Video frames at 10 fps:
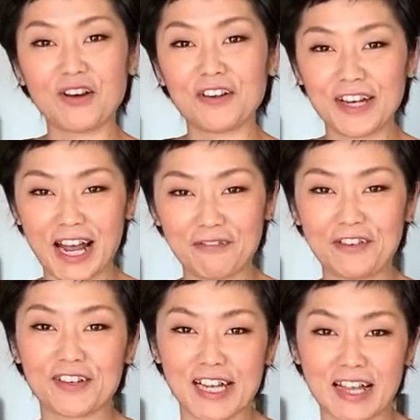cold
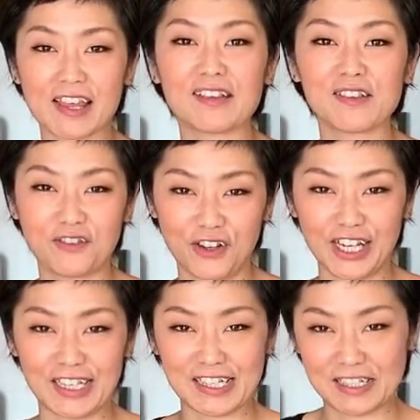enough to touch and
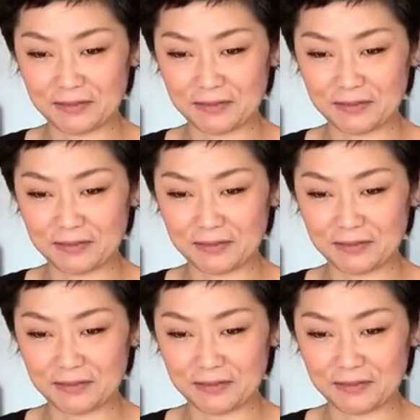squeeze.